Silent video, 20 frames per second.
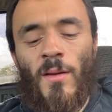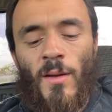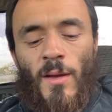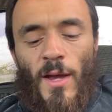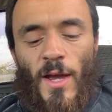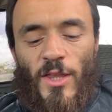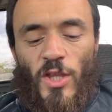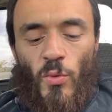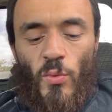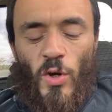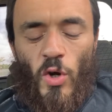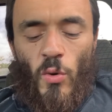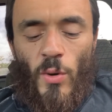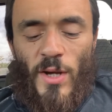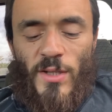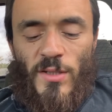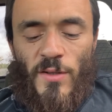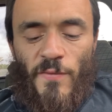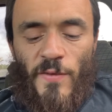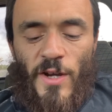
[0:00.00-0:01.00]
At the
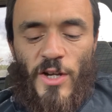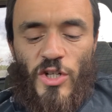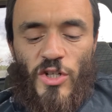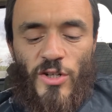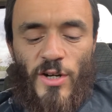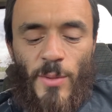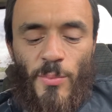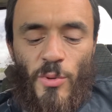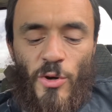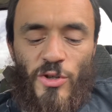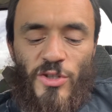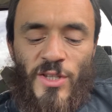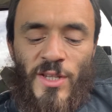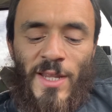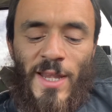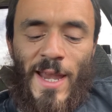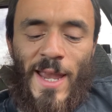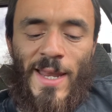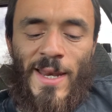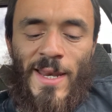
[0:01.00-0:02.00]
request of Usher, I
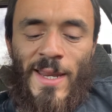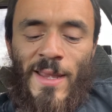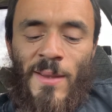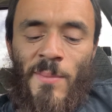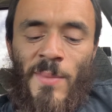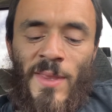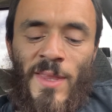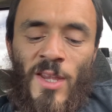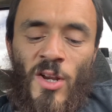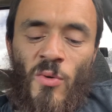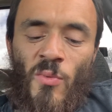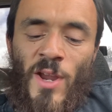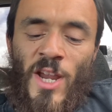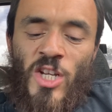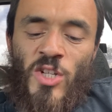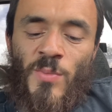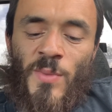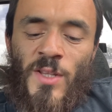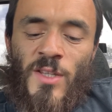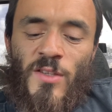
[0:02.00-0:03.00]
personally aided him in the
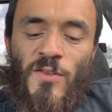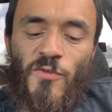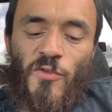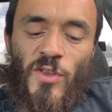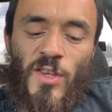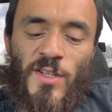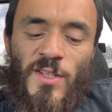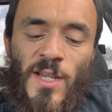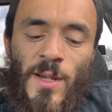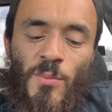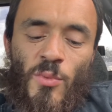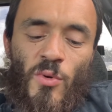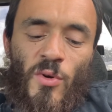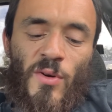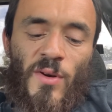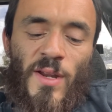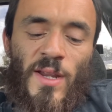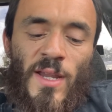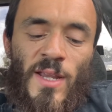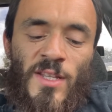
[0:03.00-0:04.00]
arrangements for the
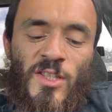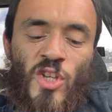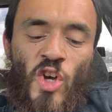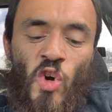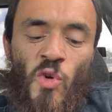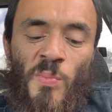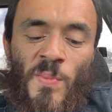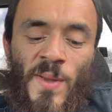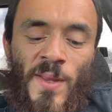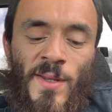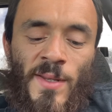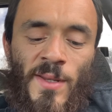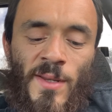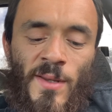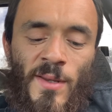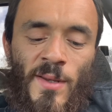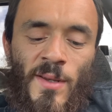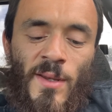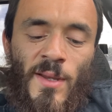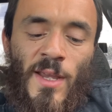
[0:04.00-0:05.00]
temporary entombment,
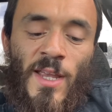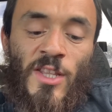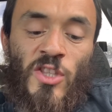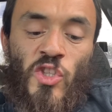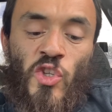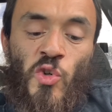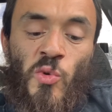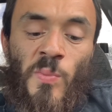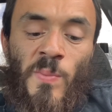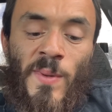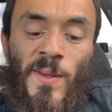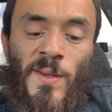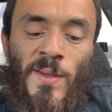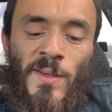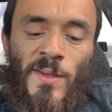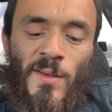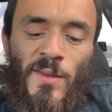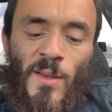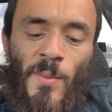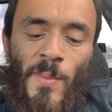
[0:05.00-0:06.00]
entombment
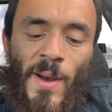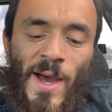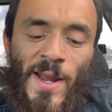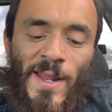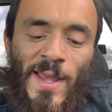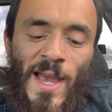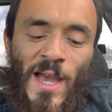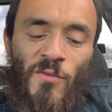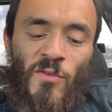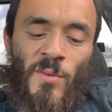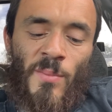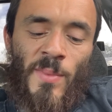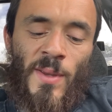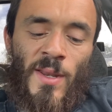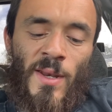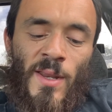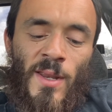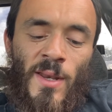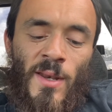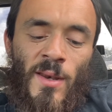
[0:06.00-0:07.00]
the body having
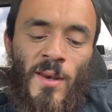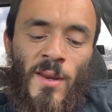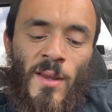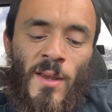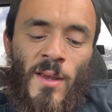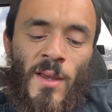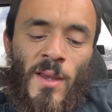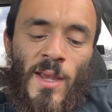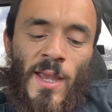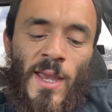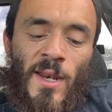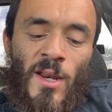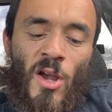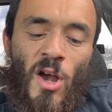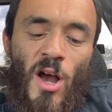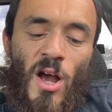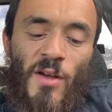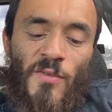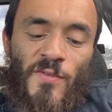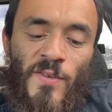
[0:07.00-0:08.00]
been in, in
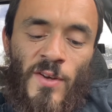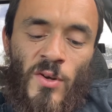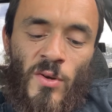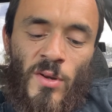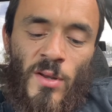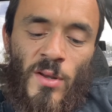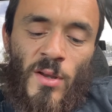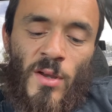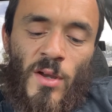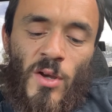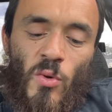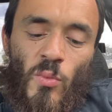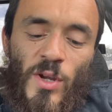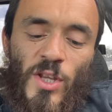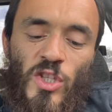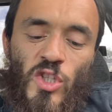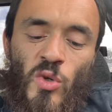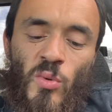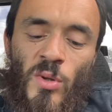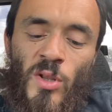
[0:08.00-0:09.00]
coffin, we
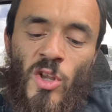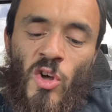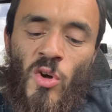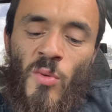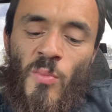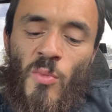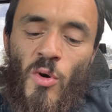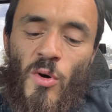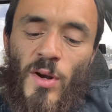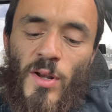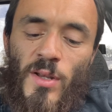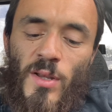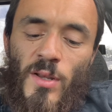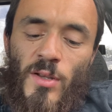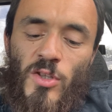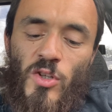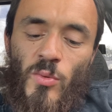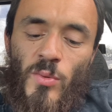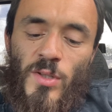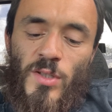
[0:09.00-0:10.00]
two alone bore it
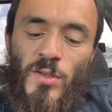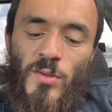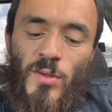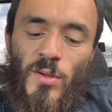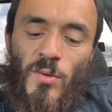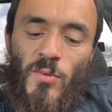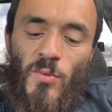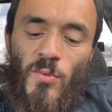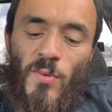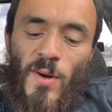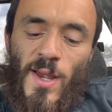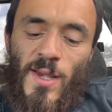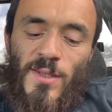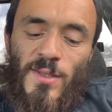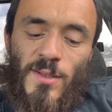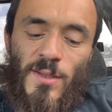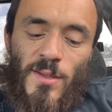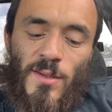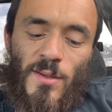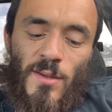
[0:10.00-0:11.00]
to its
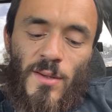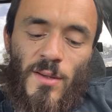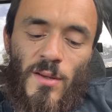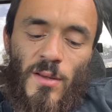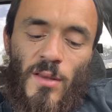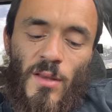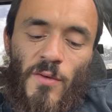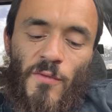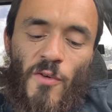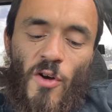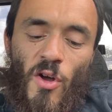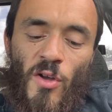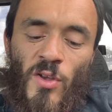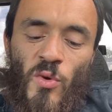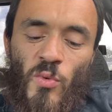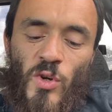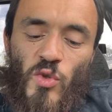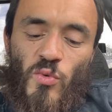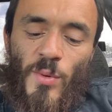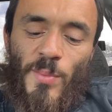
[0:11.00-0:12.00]
rest. The vault in
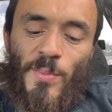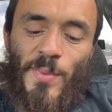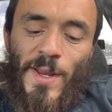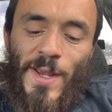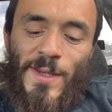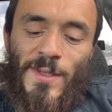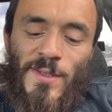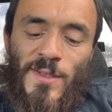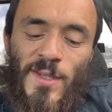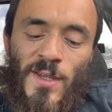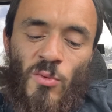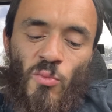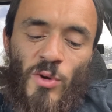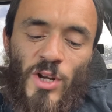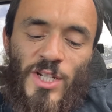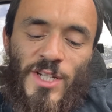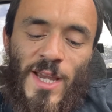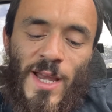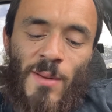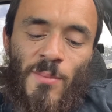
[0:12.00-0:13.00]
which we placed it
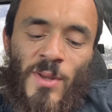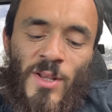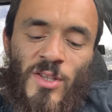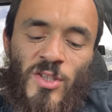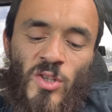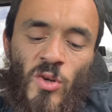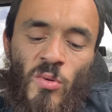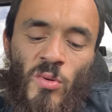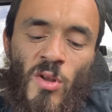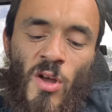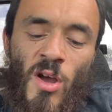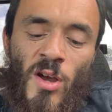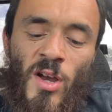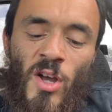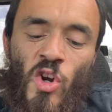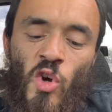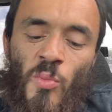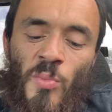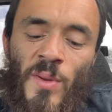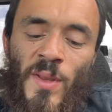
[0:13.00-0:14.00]
which had been so long
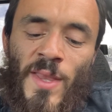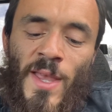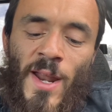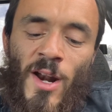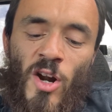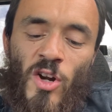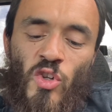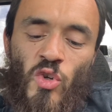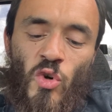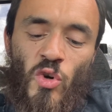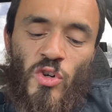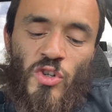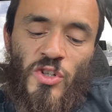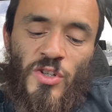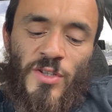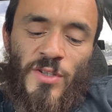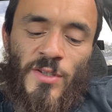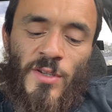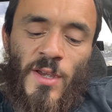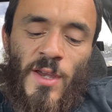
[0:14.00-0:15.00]
unopened that our
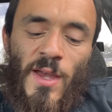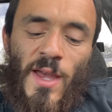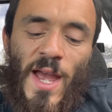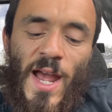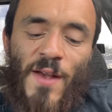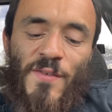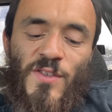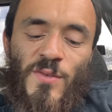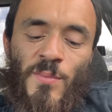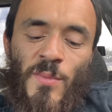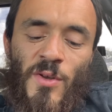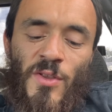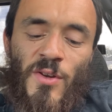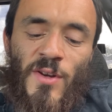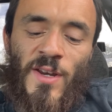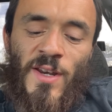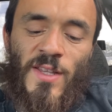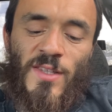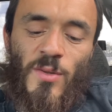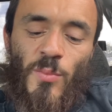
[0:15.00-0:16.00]
torches, half smothered
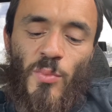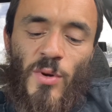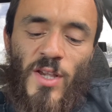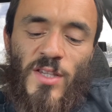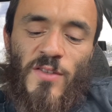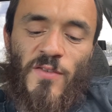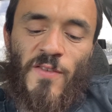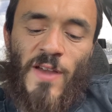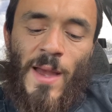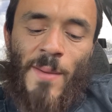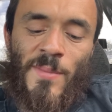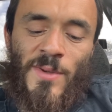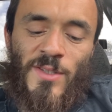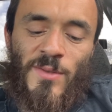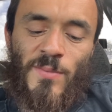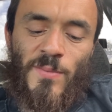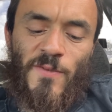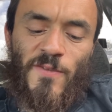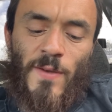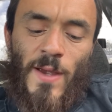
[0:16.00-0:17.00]
in its oppressive atmos
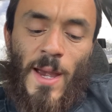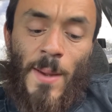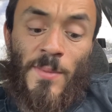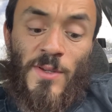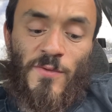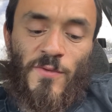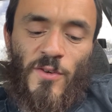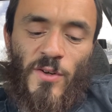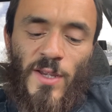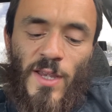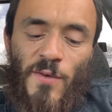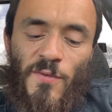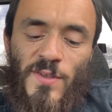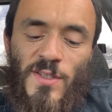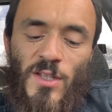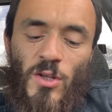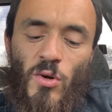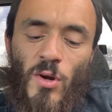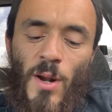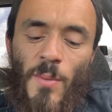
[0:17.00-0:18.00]
atmosphere, gave us
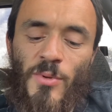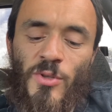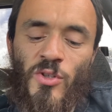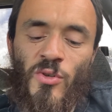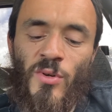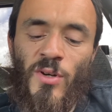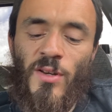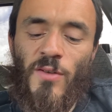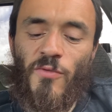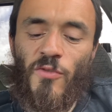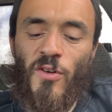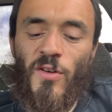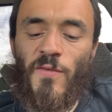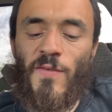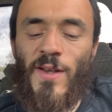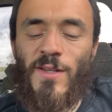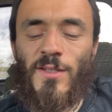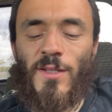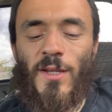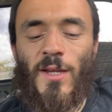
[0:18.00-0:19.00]
little opportunity for
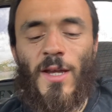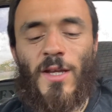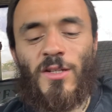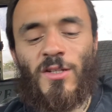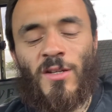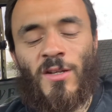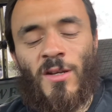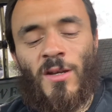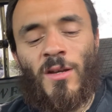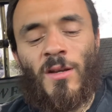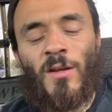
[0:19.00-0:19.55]
investigation